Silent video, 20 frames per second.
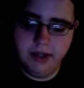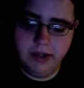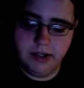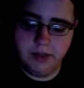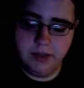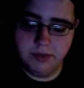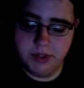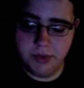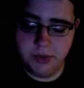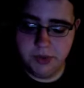
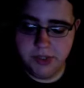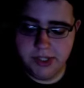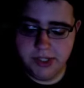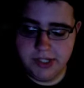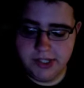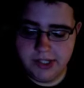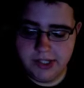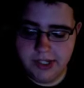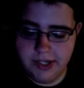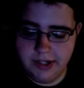So really, in
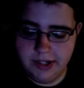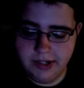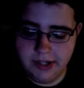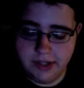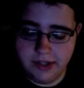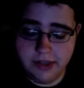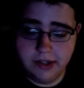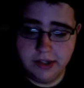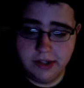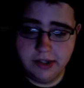the end, I
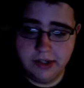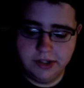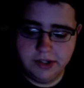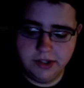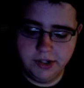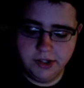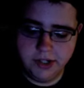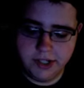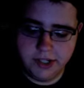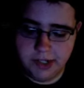think
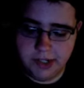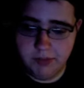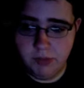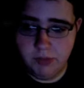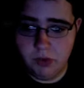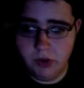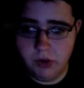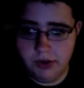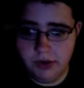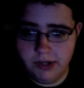you're going to get
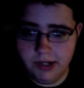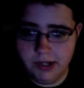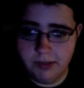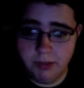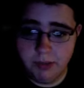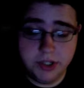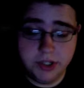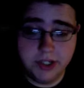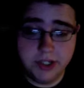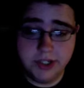more
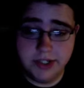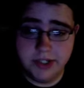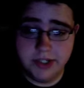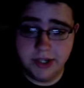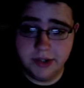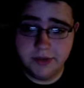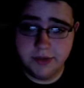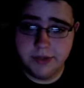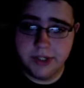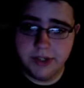purchases
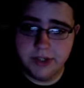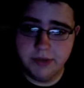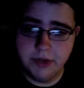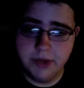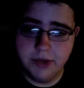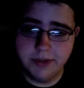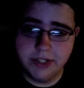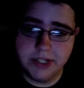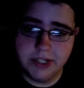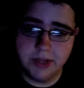out of it if you
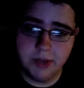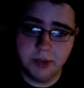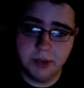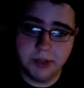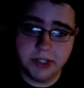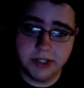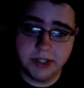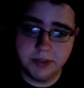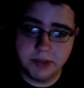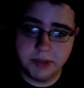have a demo,
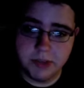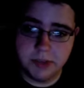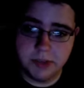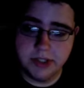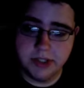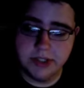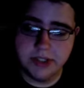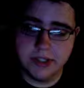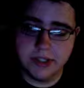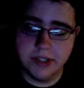because people can
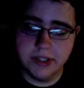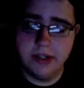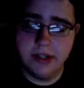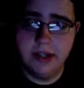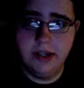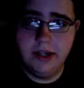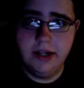see